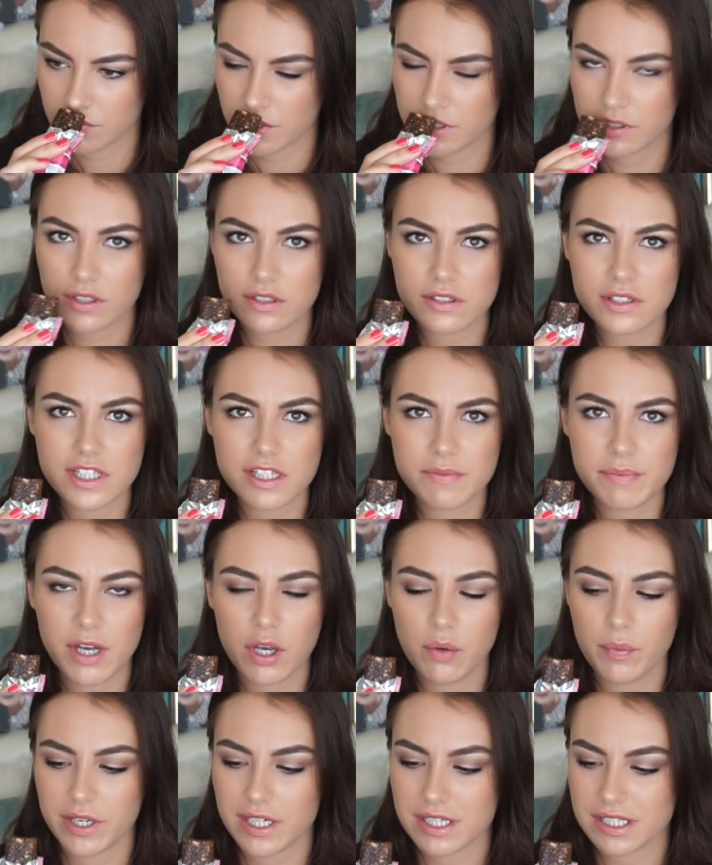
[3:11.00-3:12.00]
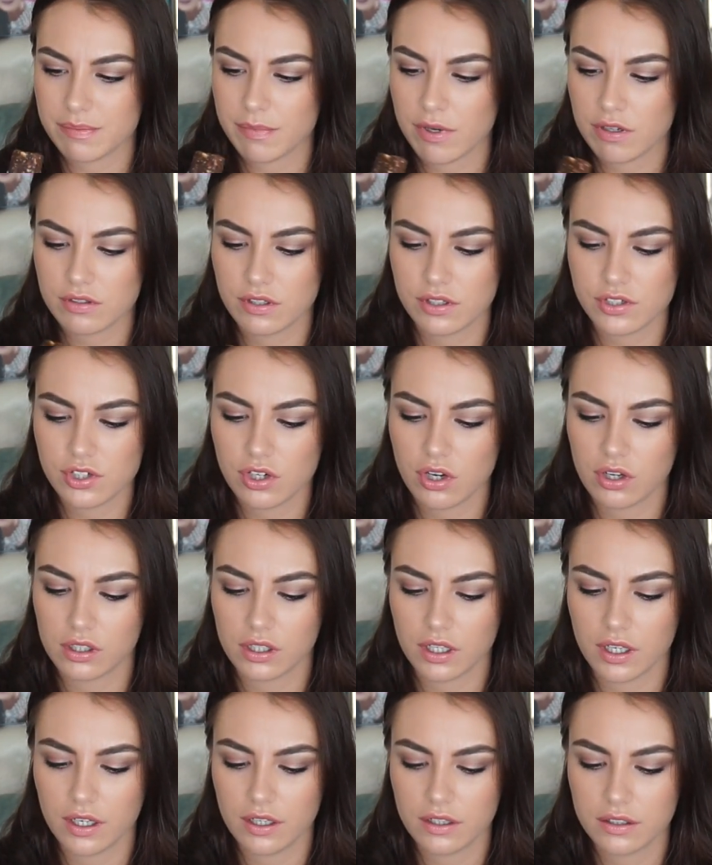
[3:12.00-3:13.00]
It doesn't smell weird, it smells like
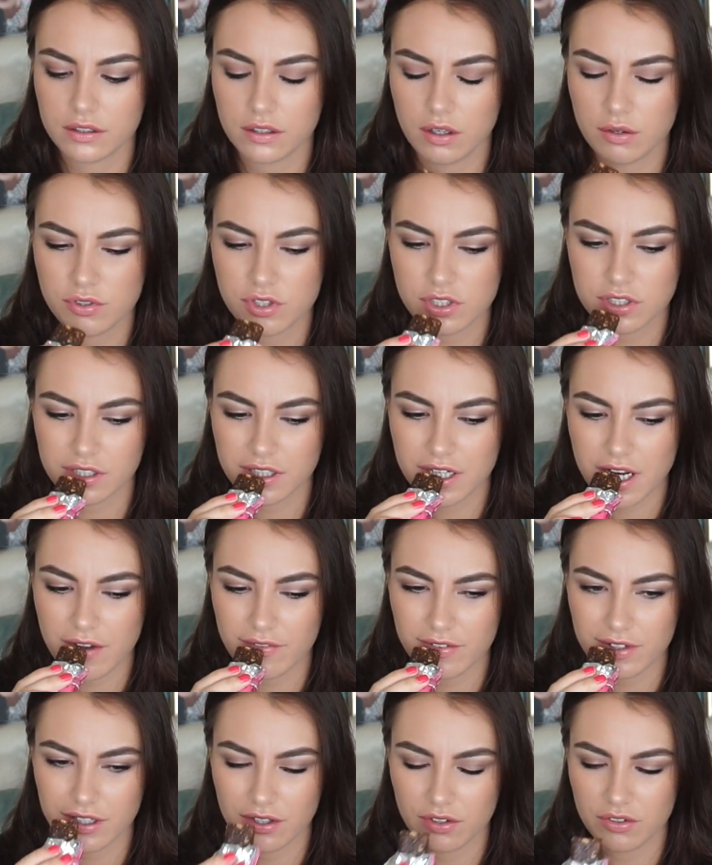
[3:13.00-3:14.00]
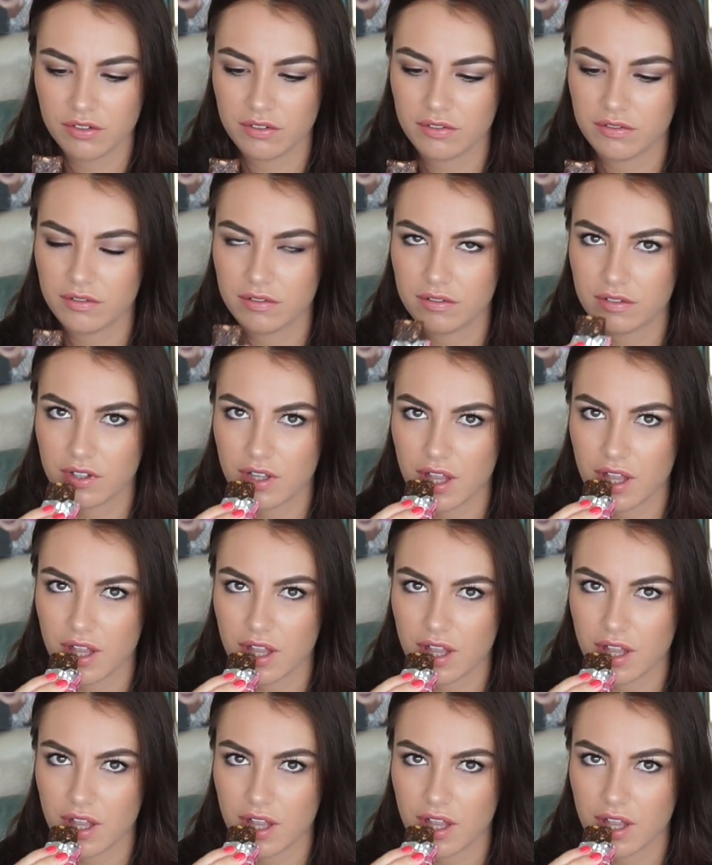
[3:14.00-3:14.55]
chocolate. I'm just gonna have a little...